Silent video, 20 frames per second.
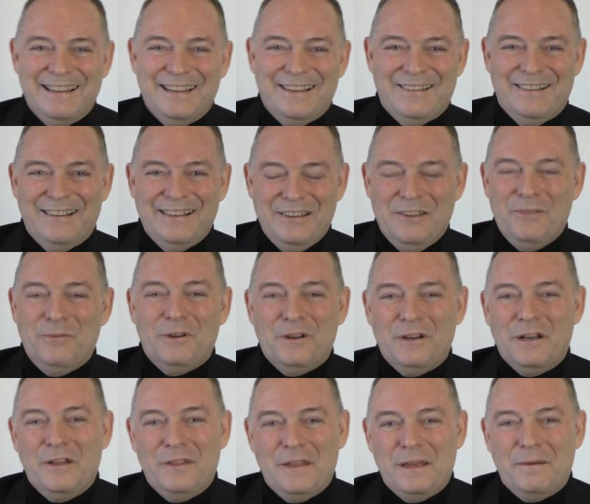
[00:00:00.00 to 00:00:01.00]
All right, you want to
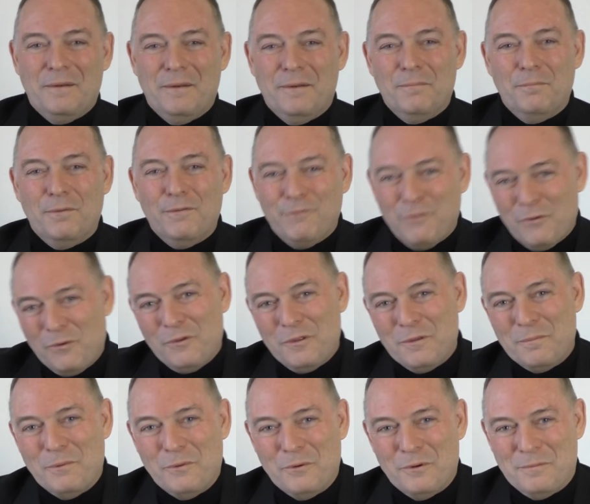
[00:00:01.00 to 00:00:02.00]
know that before the
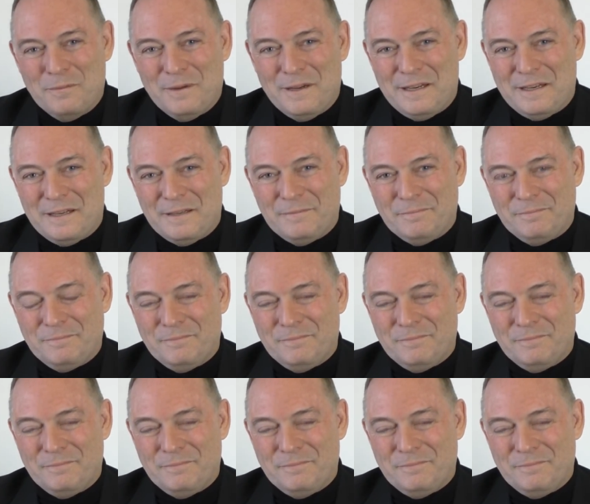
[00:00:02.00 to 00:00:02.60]
board meeting.